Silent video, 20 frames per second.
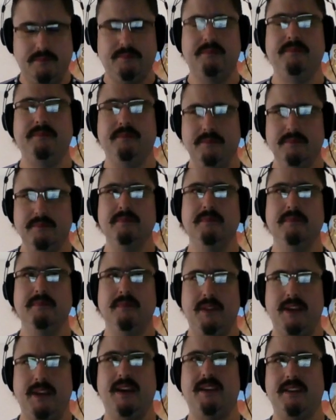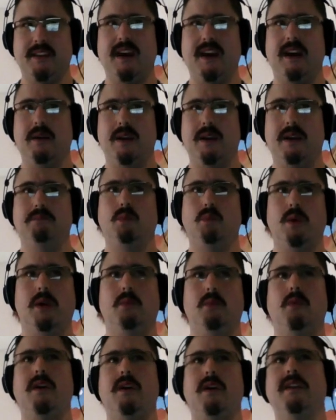Yeah, yeah.
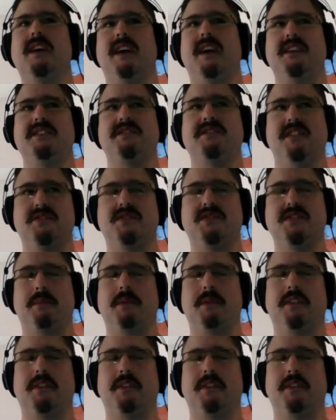In one case, it's